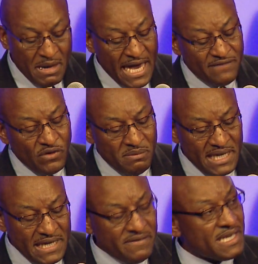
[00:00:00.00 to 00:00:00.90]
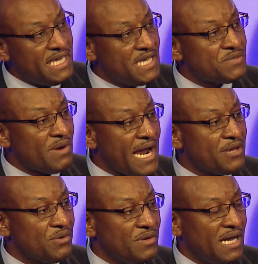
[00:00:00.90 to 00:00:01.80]
And for many of the kids where I
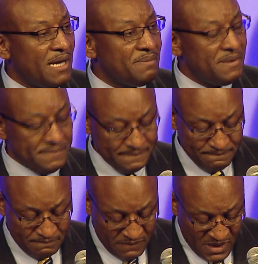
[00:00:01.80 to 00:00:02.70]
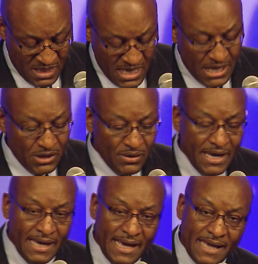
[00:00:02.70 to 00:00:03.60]
grew up, you know,
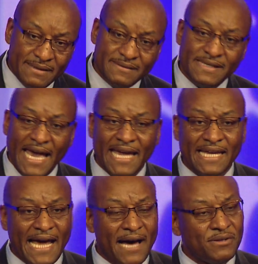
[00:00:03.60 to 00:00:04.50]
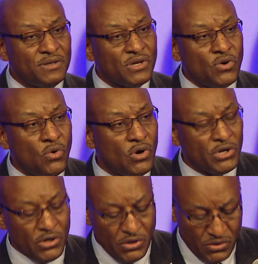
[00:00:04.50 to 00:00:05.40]
hanging out on the
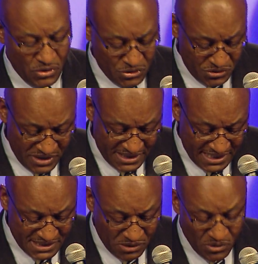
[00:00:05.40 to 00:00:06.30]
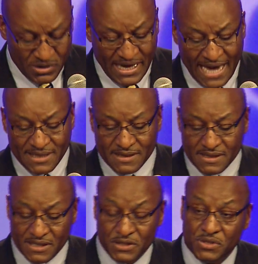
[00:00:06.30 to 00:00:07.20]
corner or doing things that were not
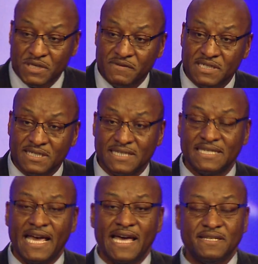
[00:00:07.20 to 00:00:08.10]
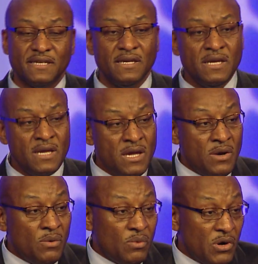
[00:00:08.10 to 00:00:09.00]
conducive to success
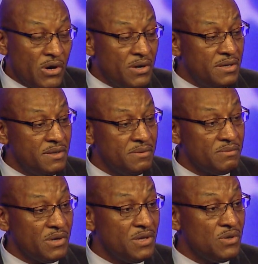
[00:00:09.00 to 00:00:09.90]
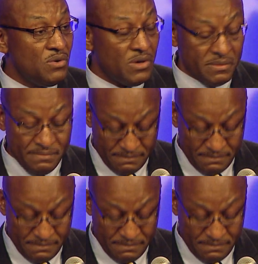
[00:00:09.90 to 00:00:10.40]
were the norm.